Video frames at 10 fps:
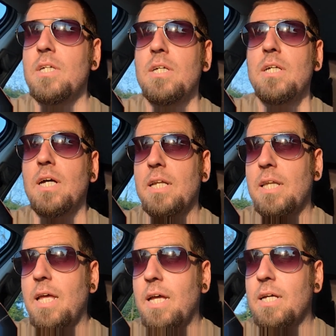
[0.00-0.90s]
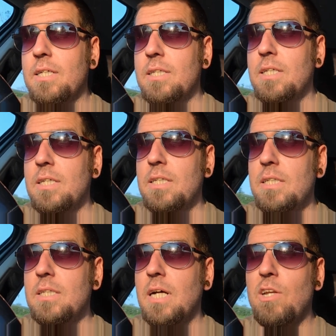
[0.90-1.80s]
And
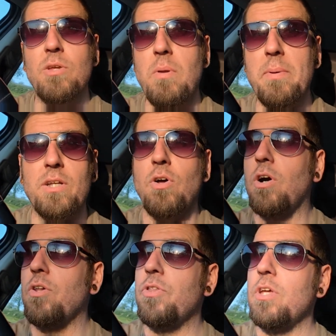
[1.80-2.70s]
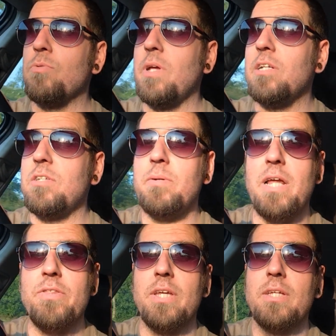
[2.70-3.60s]
I'll do a wee bit of talking through as well and see what I think.